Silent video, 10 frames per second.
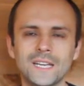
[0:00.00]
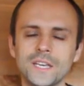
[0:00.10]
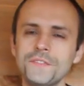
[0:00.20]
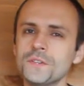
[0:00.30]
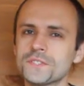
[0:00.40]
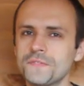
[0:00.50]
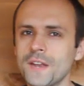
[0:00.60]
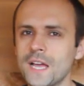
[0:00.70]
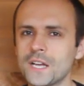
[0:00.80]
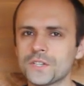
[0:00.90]
if you use
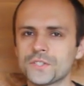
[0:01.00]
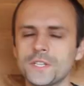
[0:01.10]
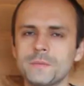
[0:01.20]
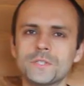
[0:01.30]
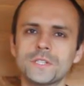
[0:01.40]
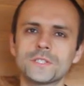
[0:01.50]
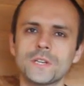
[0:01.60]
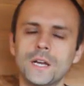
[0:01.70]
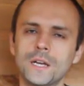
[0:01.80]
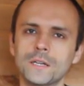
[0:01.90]
Flash, the images
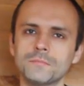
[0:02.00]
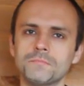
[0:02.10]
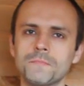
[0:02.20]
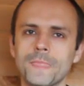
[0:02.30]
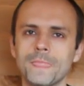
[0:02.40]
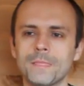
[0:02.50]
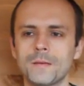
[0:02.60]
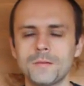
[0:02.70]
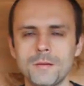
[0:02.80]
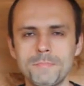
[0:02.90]
are
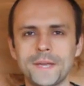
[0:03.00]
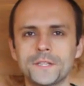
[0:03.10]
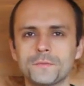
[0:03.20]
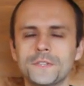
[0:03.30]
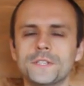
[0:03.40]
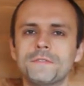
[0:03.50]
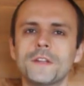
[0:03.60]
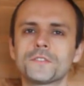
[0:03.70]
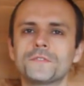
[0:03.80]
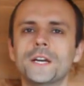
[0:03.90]
embedded within the
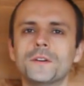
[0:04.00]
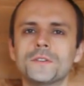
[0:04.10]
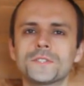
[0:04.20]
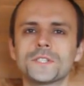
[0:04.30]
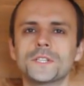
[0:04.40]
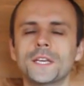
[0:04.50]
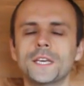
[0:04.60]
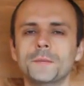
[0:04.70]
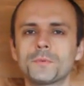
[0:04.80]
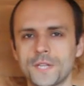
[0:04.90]
Flash file, so
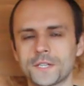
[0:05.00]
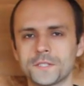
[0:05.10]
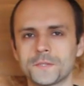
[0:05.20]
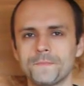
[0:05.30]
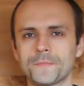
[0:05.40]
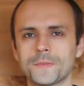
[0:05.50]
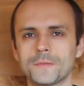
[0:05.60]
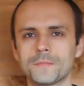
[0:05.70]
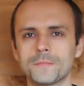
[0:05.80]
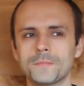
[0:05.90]
they protect it.
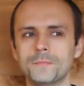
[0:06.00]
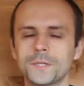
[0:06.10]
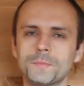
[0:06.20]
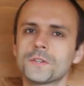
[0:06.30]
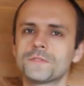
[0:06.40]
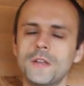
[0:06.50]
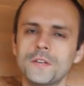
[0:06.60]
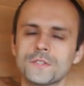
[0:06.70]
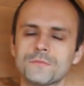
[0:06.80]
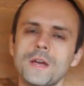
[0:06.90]
But because
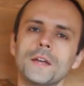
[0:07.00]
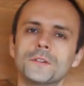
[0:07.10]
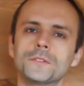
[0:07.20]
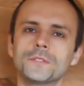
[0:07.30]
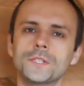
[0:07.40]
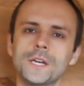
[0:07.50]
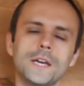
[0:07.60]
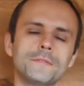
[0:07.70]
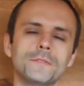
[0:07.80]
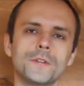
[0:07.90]
Flash does run on the
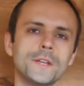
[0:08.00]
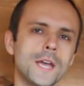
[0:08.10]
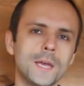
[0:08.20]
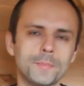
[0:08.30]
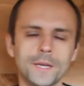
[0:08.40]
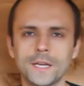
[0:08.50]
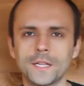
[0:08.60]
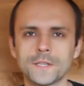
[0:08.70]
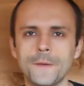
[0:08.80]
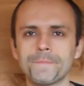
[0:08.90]
iPhone and the
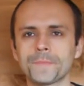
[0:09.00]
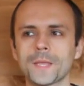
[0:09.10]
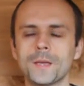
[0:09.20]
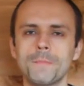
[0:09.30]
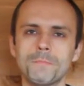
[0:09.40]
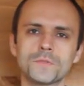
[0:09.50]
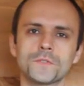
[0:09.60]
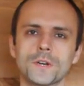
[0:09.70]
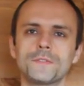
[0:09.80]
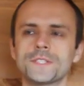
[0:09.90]
iPad, most
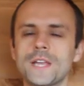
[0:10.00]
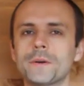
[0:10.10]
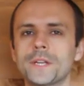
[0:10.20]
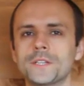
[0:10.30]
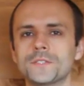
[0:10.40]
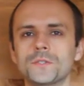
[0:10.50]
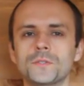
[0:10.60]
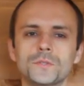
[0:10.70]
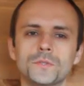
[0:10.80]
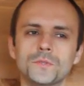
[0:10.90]
photographers nowadays
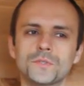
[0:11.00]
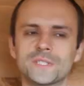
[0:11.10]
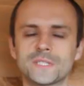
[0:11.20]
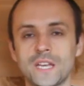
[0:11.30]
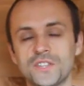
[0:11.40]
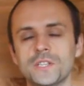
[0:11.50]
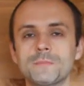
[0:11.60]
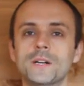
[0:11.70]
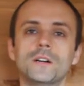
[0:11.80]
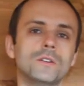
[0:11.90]
use
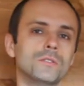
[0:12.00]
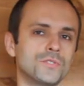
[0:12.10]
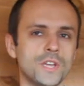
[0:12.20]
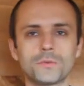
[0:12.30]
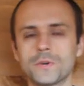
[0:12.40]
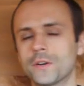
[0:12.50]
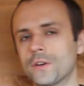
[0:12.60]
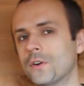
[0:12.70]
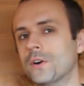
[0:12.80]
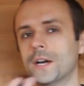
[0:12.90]
HTML, jQuery,
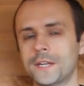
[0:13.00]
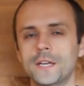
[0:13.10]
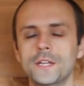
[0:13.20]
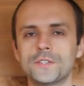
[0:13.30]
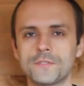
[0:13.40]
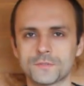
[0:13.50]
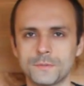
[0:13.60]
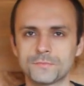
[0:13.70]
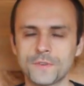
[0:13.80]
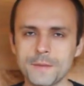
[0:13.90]
or other
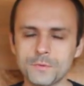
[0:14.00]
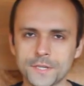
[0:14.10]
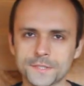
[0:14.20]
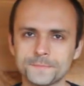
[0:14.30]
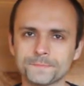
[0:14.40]
JavaScript frameworks.